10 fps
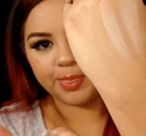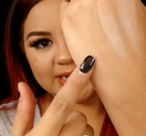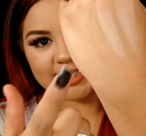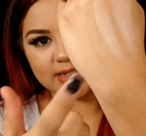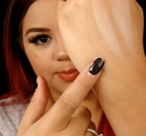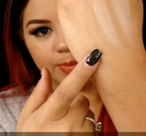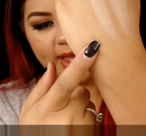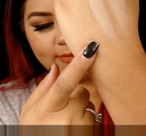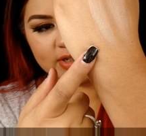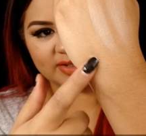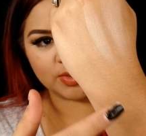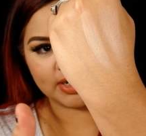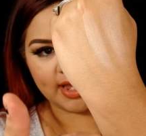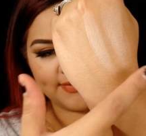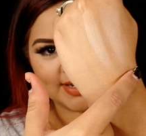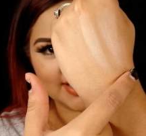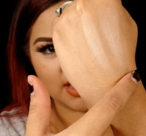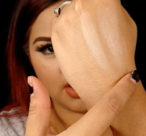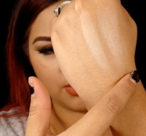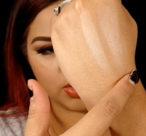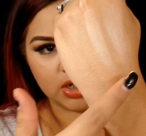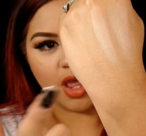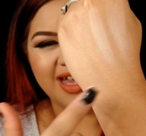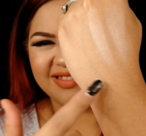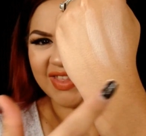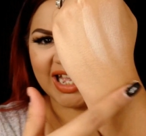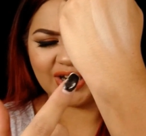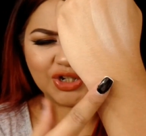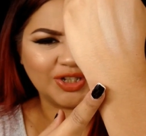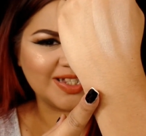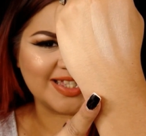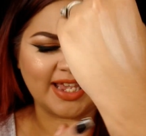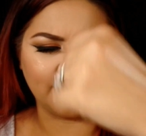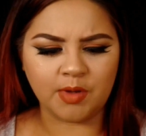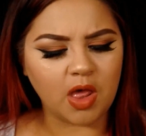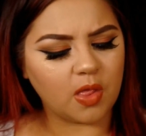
this is the Kat Von D one and this is the other one. They kind of look the same.